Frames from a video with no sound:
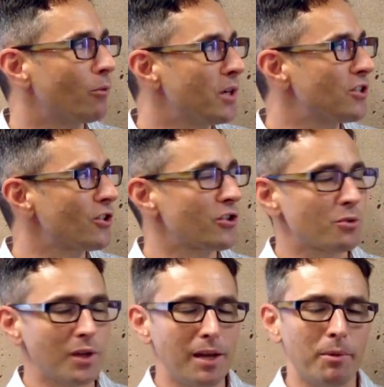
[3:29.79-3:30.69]
researchers were
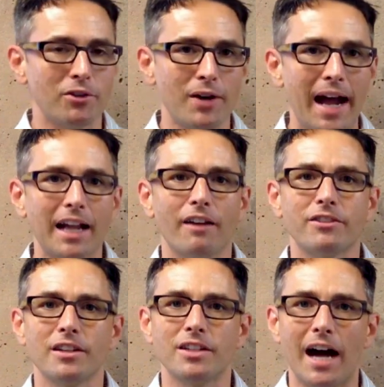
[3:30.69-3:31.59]
keeping track of
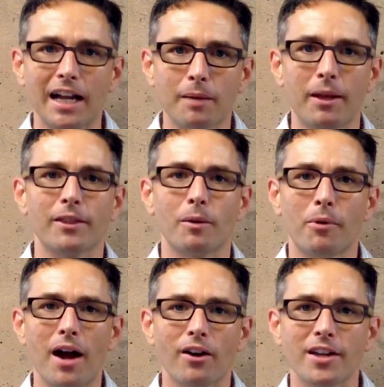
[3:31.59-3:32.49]
to document their
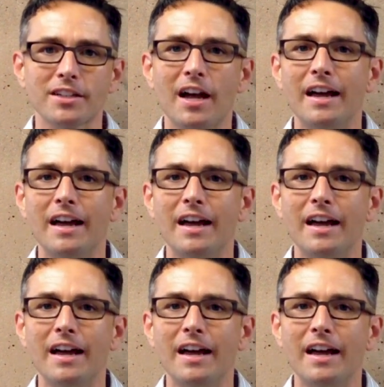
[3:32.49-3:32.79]
progress.